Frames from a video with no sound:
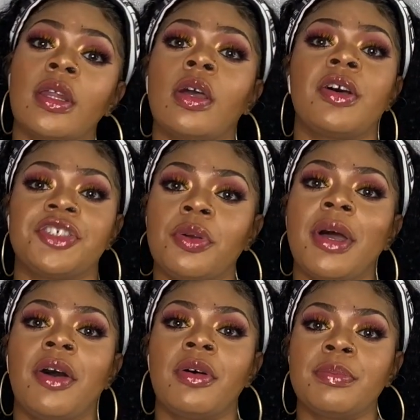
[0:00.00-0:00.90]
to cost you
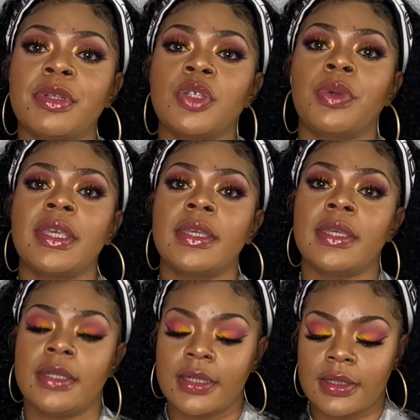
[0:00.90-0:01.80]
out
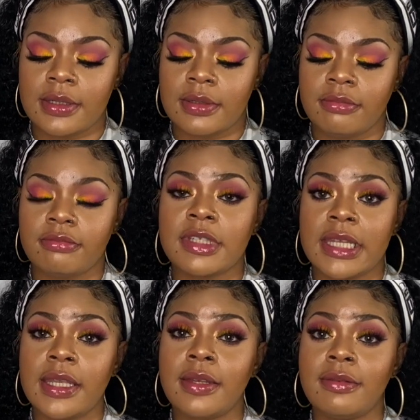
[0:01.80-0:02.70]
between
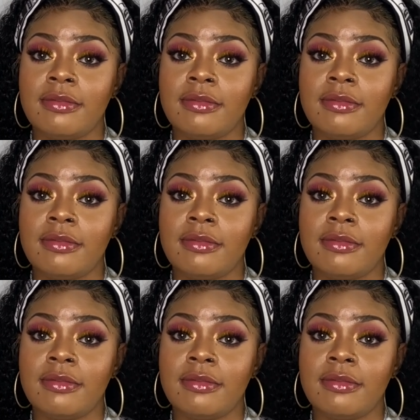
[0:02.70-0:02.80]
$10,000